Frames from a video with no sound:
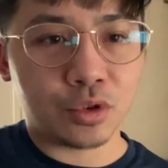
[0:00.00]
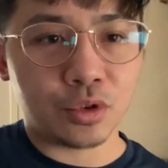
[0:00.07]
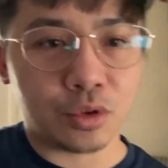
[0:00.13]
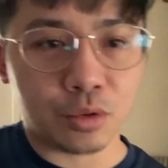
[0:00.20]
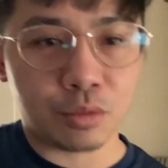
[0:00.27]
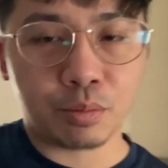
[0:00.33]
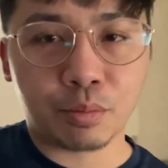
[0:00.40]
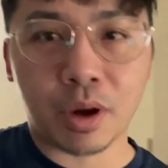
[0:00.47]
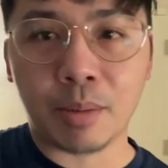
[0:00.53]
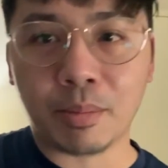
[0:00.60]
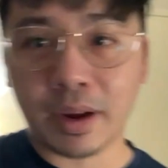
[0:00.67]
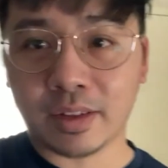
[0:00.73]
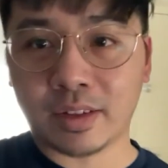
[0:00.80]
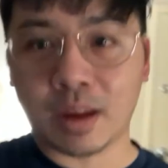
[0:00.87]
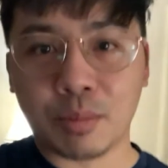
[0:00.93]
to prep
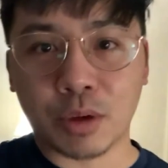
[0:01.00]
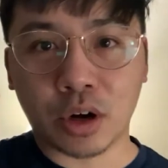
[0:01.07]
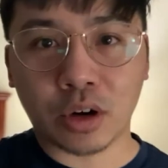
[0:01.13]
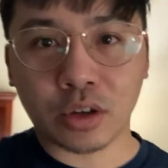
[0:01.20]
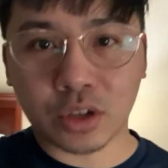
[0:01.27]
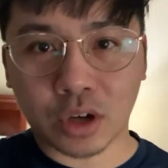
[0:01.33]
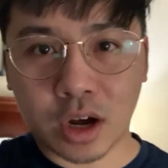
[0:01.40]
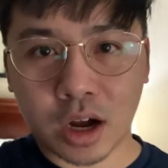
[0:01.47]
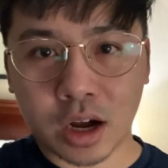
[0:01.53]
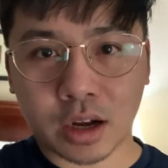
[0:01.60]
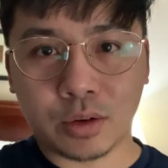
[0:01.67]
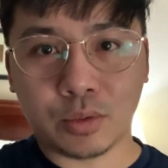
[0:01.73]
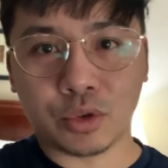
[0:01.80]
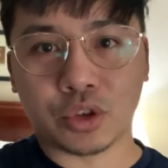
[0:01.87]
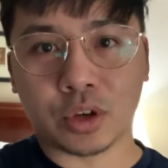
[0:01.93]
my seminar
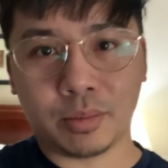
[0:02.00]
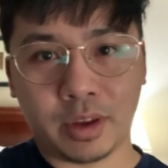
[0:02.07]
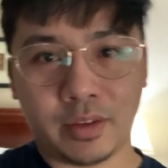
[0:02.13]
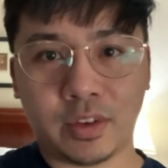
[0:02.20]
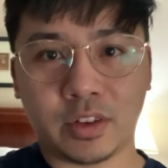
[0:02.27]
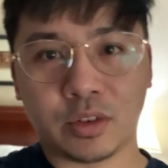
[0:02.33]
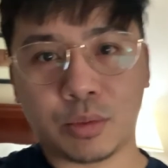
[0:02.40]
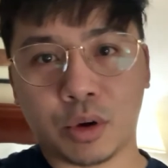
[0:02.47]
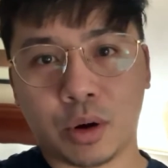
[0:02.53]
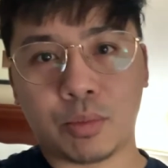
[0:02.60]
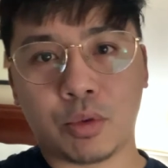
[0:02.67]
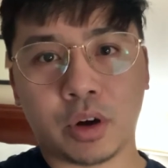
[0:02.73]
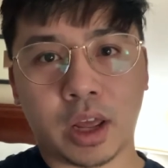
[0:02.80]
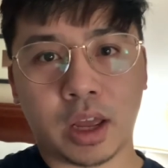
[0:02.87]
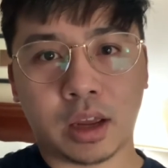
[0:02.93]
talk, which I'm giving tomorrow
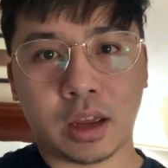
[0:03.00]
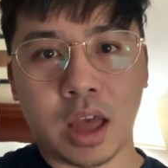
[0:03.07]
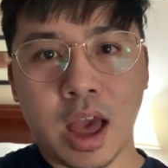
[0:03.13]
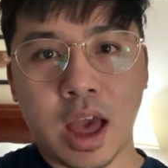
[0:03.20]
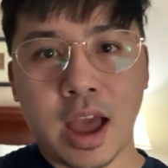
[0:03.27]
morning,